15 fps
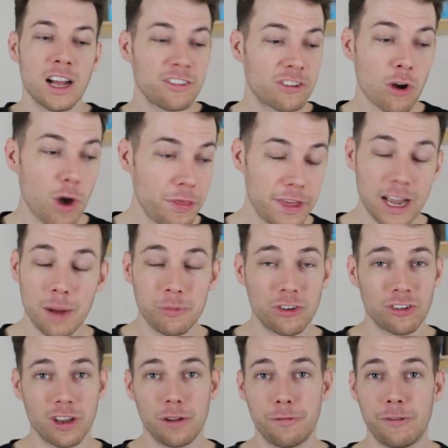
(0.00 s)
And so I think I'm
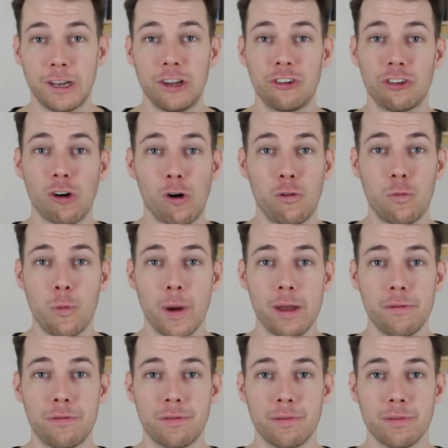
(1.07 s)
just going to finish off
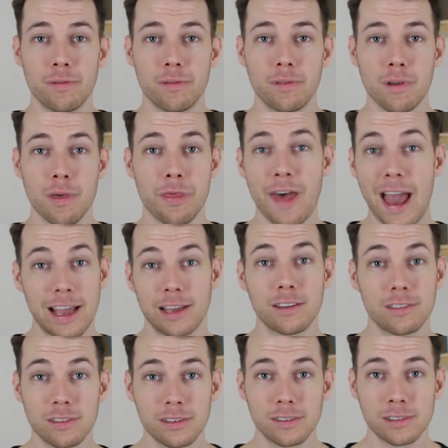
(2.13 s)
with
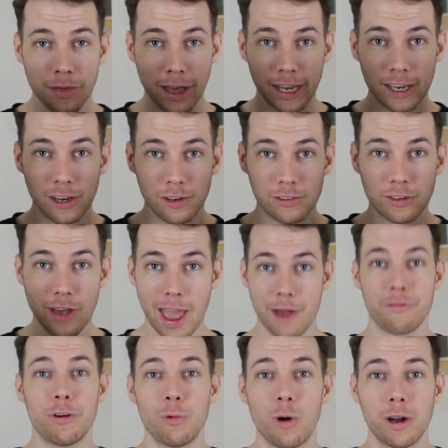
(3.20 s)
thanks. Thank you to
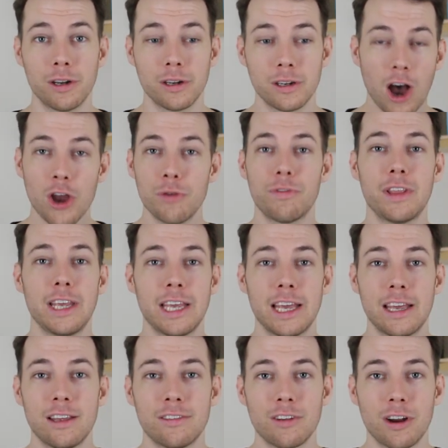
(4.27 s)
everyone. Over the
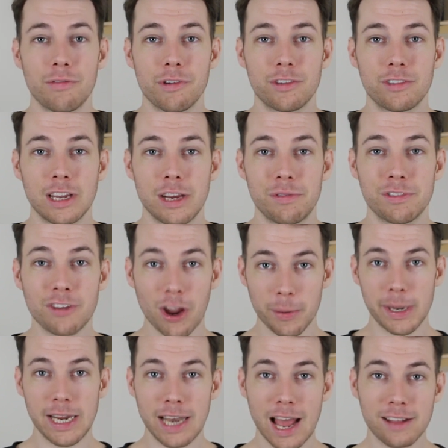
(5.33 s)
years, I've received so
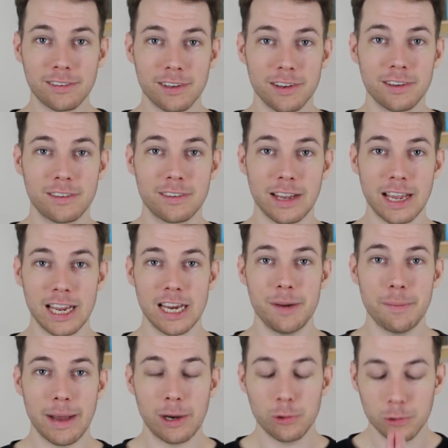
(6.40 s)
many letters,
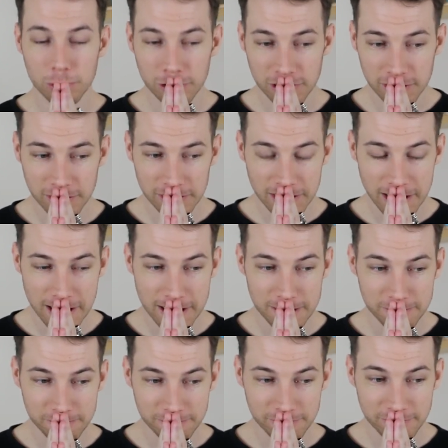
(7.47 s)
emails,
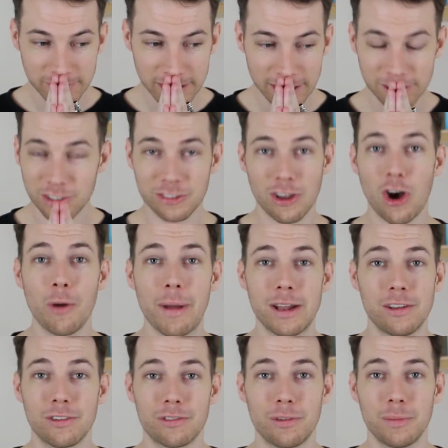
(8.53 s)
and just
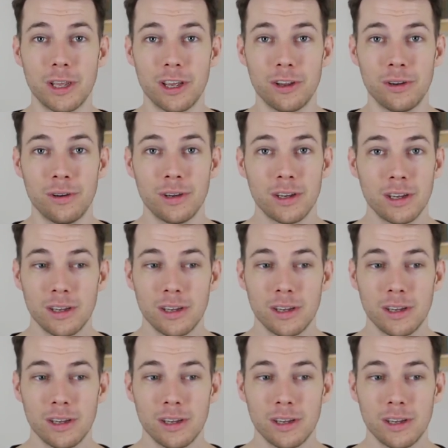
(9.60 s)
comments from you